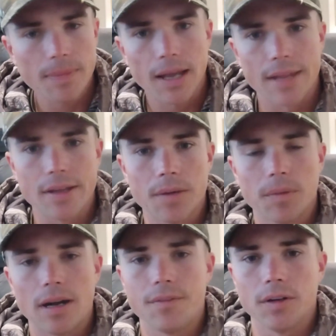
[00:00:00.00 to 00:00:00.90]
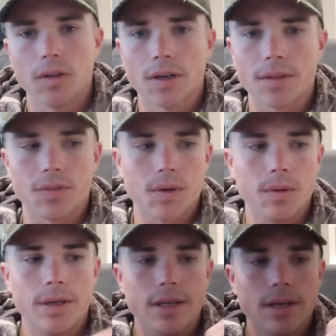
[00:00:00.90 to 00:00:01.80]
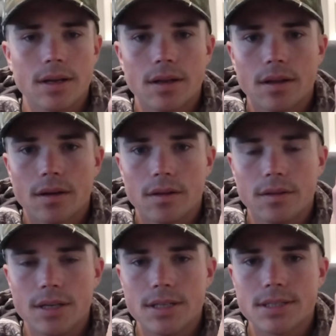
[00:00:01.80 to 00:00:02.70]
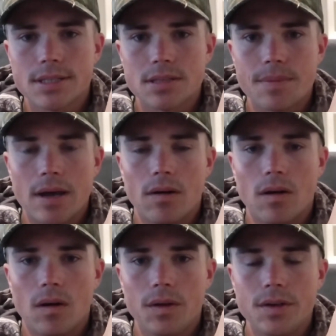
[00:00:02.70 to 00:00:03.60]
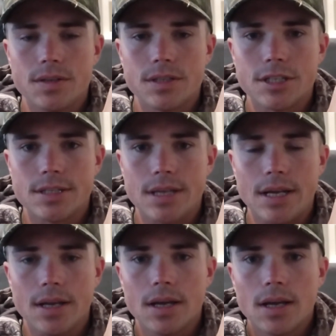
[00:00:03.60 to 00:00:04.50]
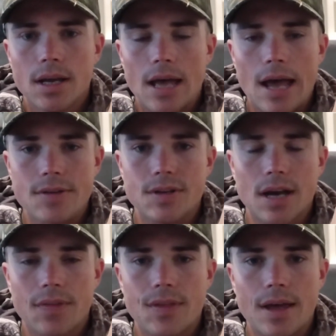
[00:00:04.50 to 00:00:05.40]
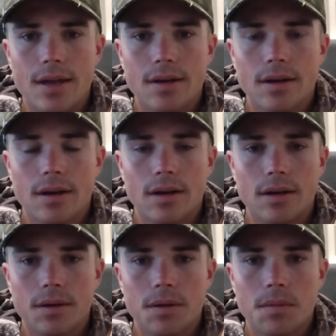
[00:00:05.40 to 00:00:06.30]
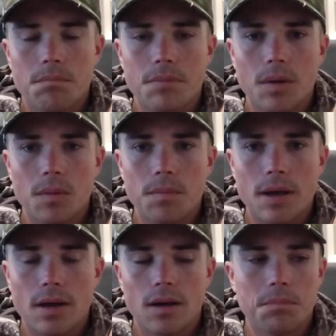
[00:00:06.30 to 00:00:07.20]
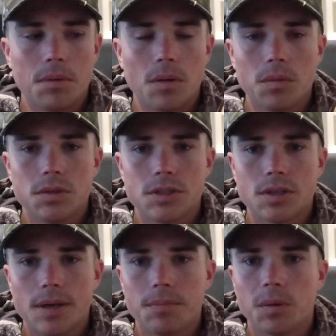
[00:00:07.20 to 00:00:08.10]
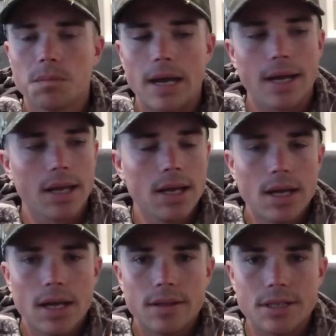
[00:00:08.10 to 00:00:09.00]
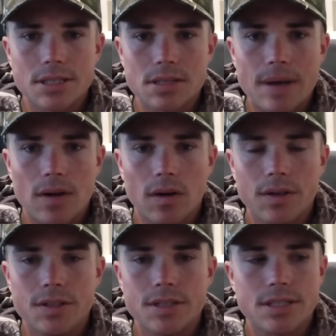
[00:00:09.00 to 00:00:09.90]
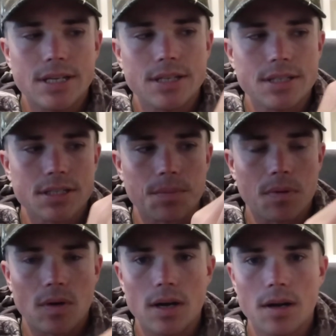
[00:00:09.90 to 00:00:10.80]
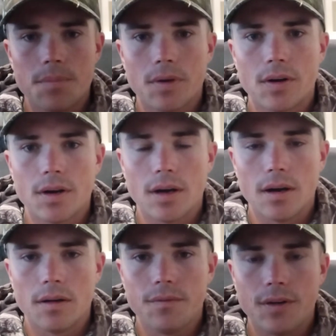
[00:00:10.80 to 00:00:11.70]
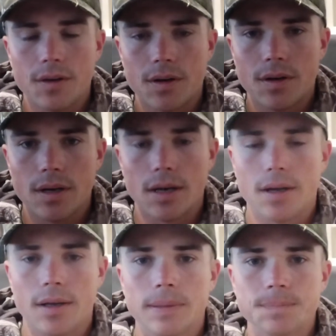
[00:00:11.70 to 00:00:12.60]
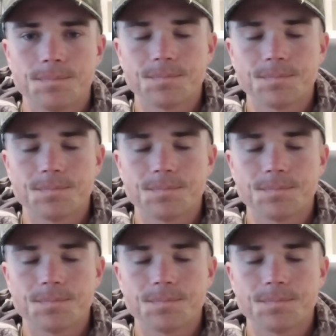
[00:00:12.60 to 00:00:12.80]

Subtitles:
And then whenever you're looking through it, this is about all you should see. As you got that bow string pulled back, this is about all you should see. It's just the perimeter of your